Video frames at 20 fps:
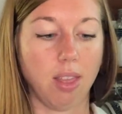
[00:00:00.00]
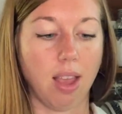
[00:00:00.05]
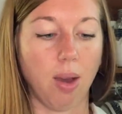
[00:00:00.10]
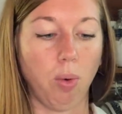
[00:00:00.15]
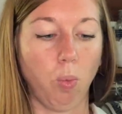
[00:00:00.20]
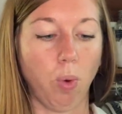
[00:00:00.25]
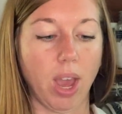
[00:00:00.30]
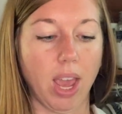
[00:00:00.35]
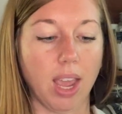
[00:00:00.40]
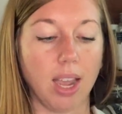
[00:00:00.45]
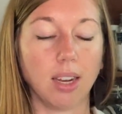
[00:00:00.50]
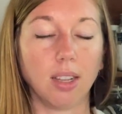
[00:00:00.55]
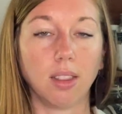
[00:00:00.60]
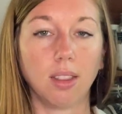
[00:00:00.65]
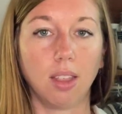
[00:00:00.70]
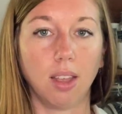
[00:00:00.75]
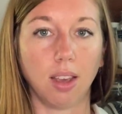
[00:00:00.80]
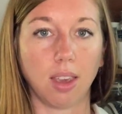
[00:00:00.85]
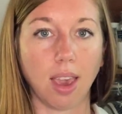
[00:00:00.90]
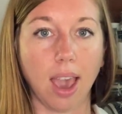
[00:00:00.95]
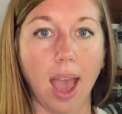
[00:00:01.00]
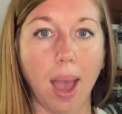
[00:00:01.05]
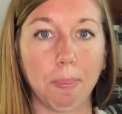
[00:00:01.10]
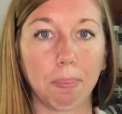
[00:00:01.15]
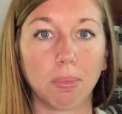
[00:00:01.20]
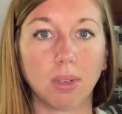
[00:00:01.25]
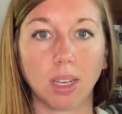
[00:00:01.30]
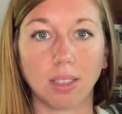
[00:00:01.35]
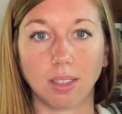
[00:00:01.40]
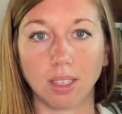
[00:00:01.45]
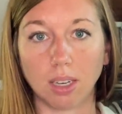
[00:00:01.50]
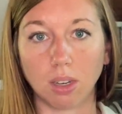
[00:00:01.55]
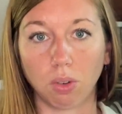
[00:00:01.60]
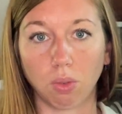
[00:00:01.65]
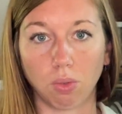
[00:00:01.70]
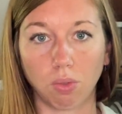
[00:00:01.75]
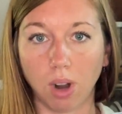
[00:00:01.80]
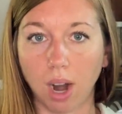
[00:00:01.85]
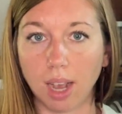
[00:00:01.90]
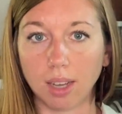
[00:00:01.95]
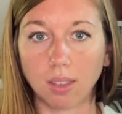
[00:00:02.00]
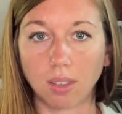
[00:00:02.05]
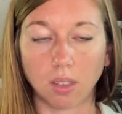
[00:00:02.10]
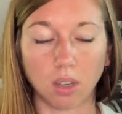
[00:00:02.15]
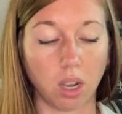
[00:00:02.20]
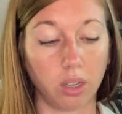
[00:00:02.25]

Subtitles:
That way the cap doesn't rust.